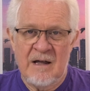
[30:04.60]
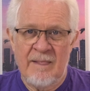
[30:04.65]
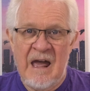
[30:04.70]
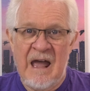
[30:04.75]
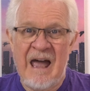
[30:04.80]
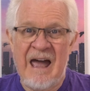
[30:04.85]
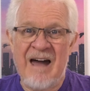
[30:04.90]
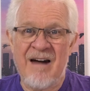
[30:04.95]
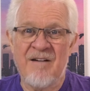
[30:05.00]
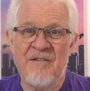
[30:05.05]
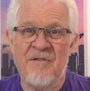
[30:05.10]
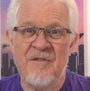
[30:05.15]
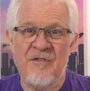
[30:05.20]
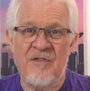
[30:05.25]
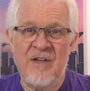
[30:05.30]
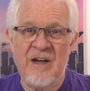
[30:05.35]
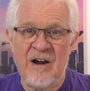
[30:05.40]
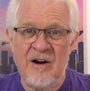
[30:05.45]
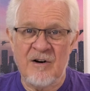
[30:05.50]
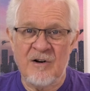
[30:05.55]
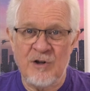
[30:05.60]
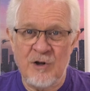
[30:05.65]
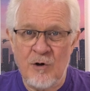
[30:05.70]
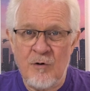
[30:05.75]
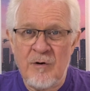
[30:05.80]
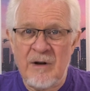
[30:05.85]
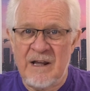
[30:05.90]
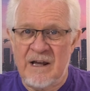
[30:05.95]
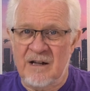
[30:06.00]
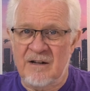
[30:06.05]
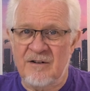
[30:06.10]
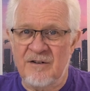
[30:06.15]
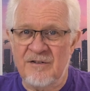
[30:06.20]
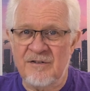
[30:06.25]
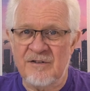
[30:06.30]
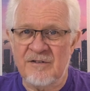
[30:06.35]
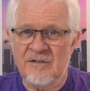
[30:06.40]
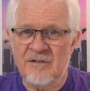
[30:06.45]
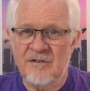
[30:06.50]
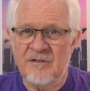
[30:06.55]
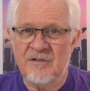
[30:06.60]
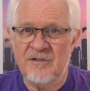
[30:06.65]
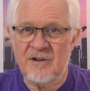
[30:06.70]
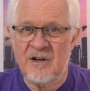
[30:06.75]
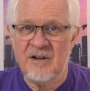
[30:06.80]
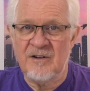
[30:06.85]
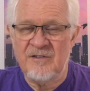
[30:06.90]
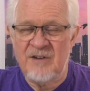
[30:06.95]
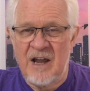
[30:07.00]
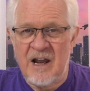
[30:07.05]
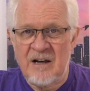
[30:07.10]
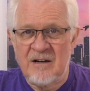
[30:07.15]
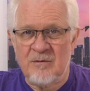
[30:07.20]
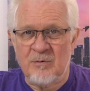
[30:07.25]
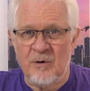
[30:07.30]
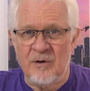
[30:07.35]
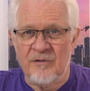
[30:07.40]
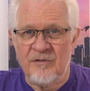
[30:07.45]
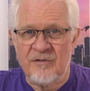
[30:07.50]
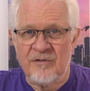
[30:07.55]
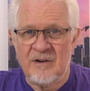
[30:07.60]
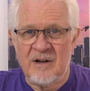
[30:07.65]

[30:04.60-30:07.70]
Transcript: have their unions to contend with.